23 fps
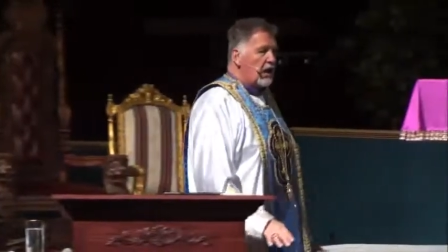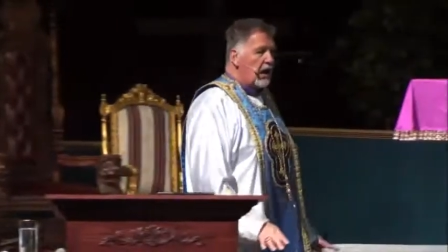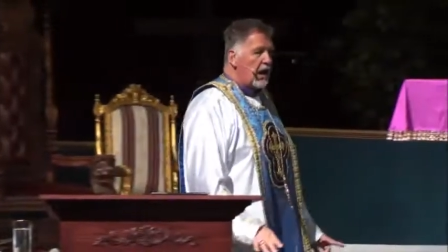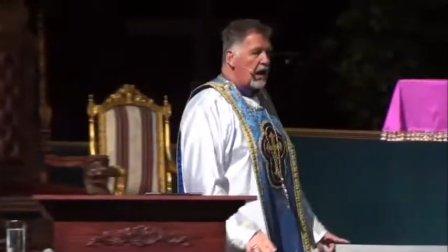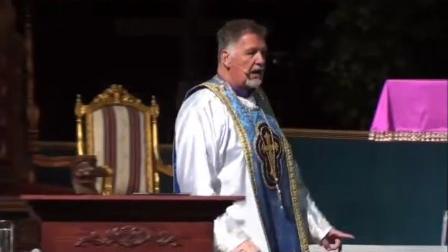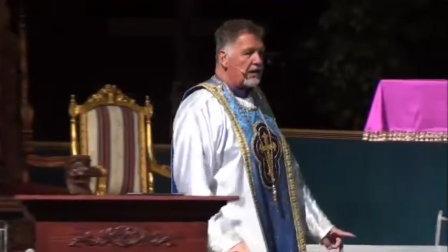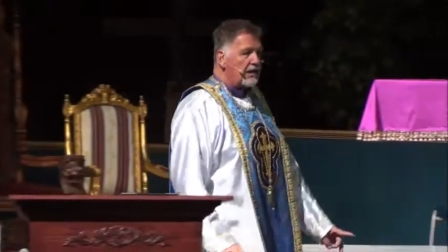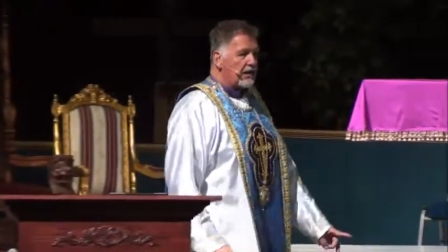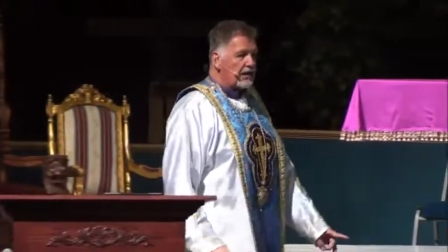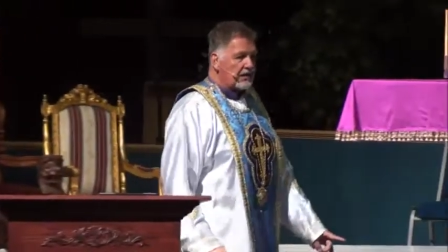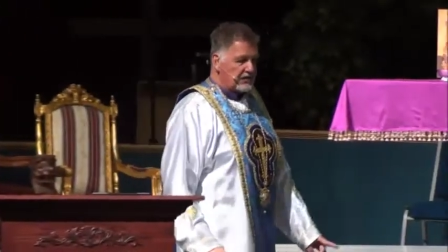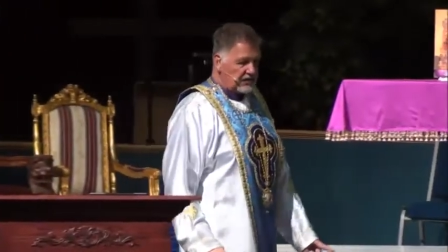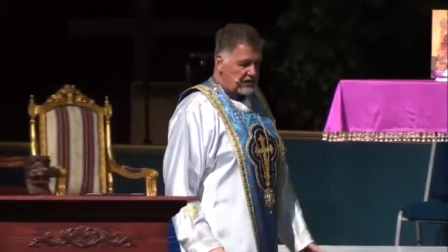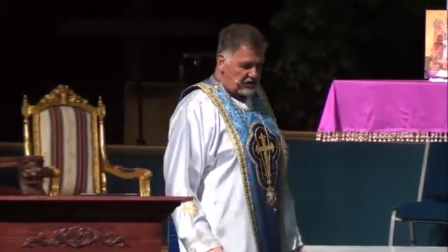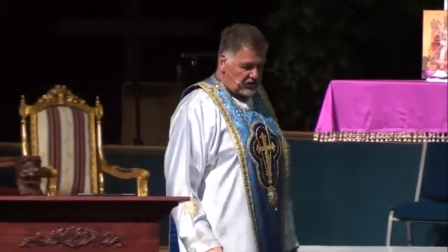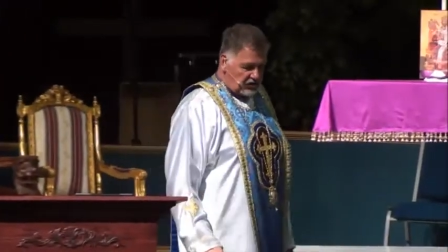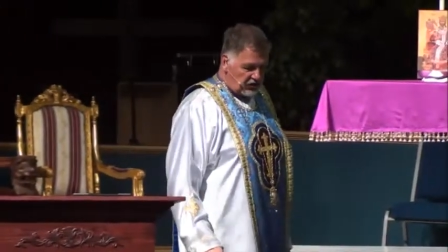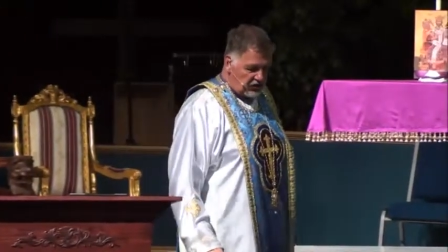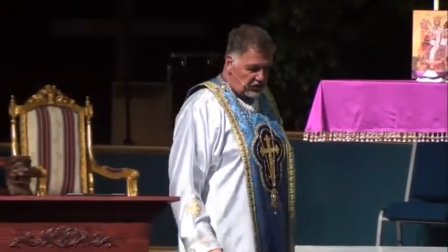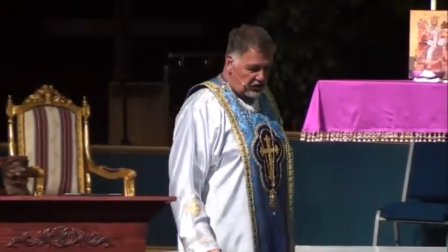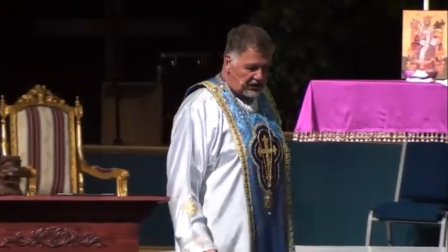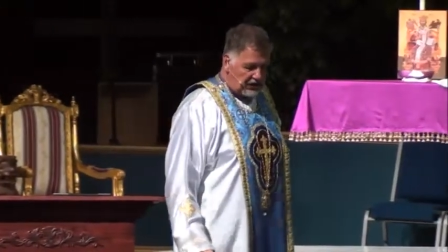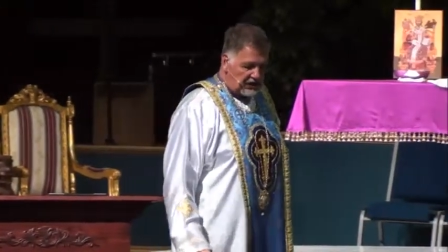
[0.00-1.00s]
God looks
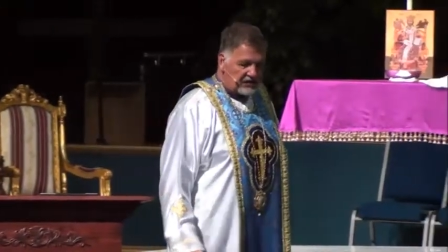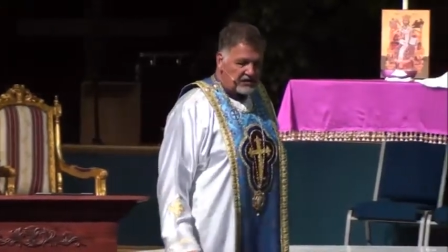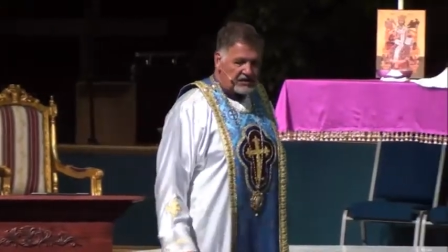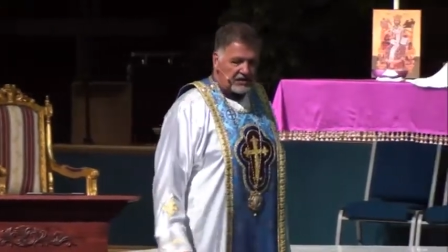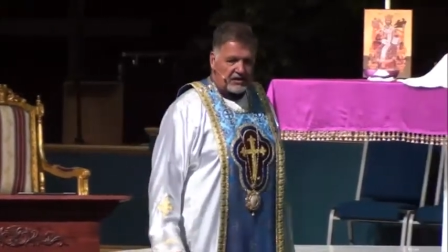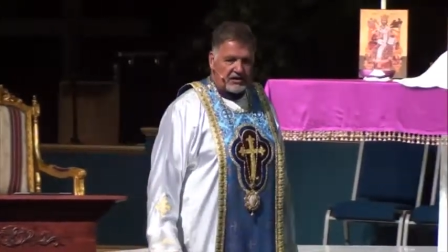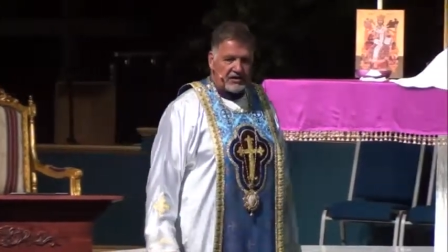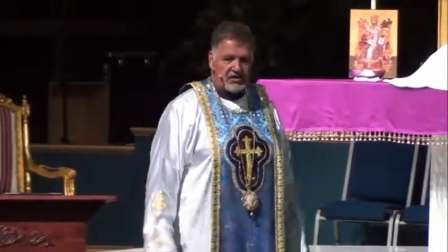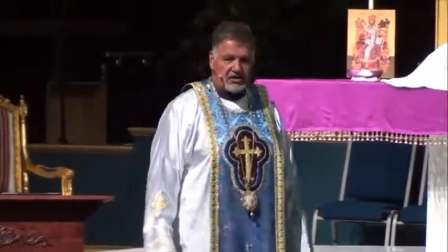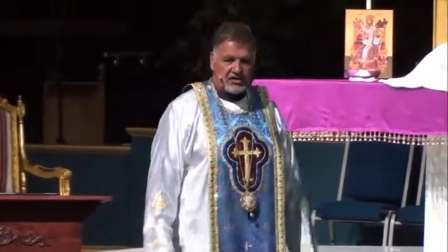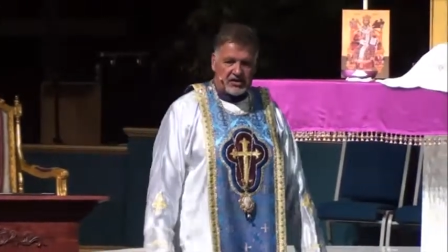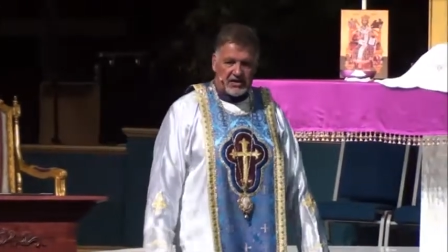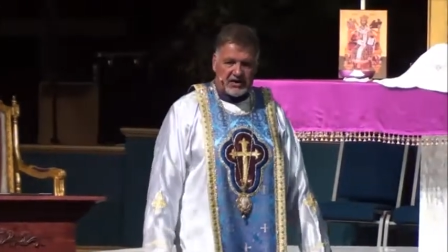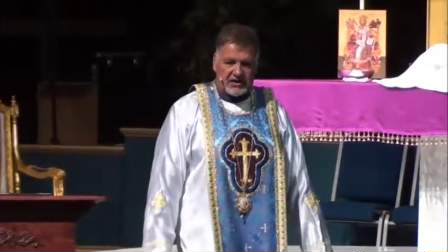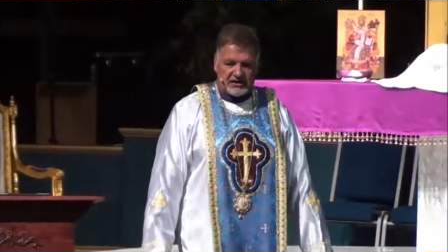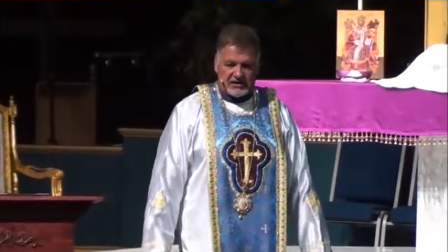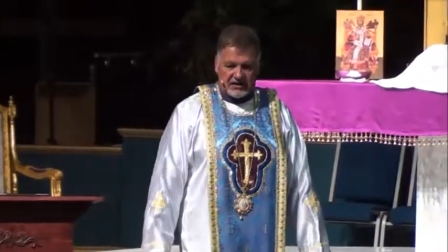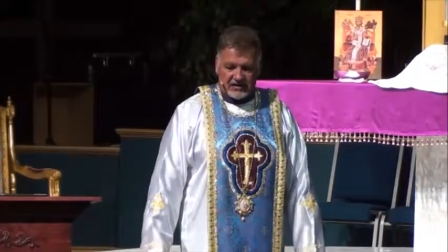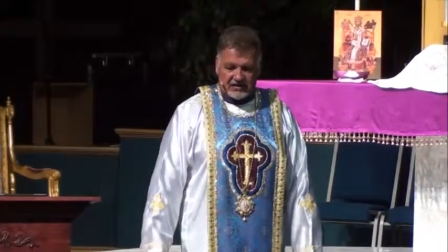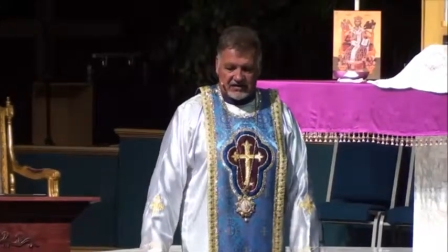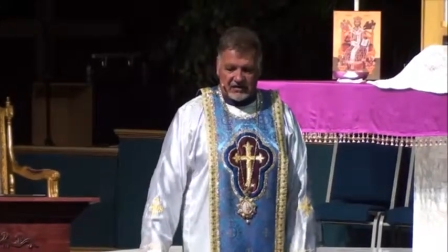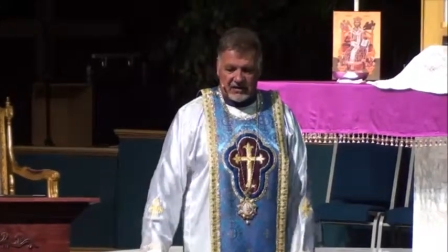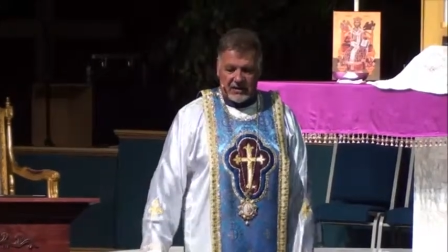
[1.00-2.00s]
at you, he sees
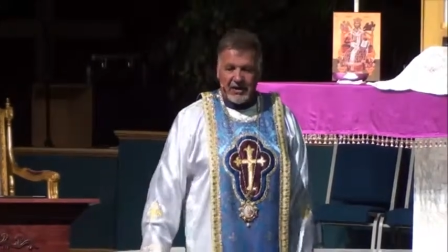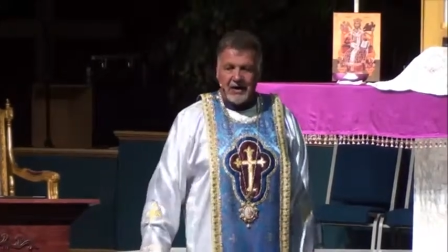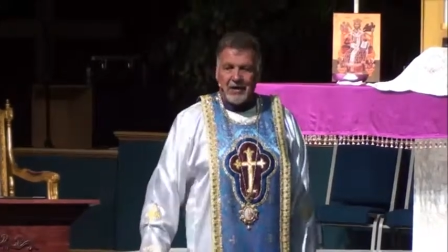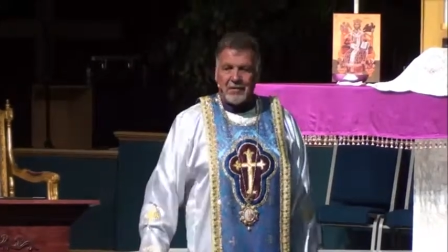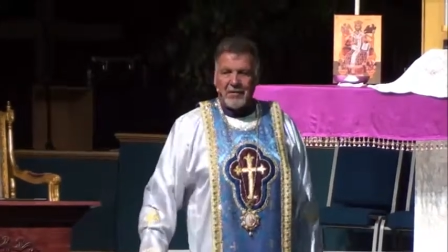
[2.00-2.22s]
Jesus.